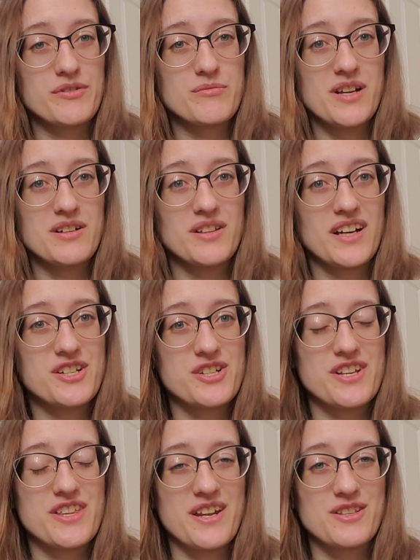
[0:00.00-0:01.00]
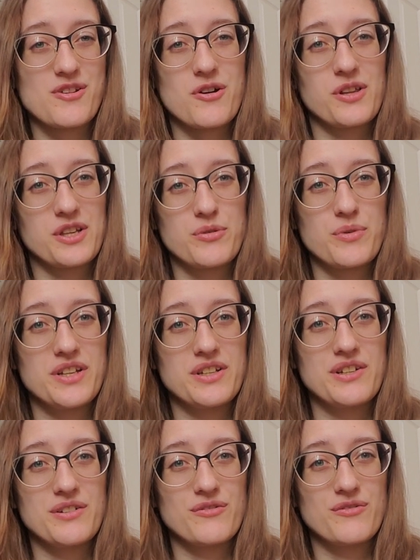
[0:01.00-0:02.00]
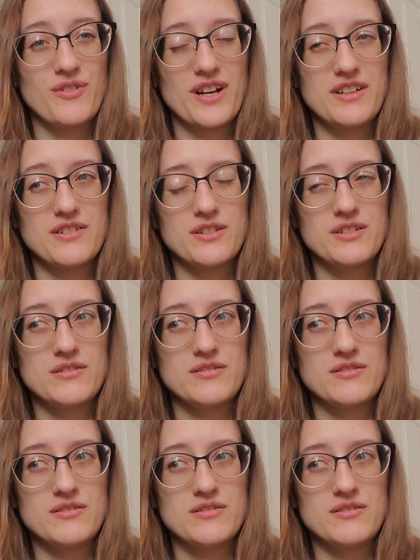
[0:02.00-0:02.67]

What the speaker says: for my collection, and that is Harley Quinn Red,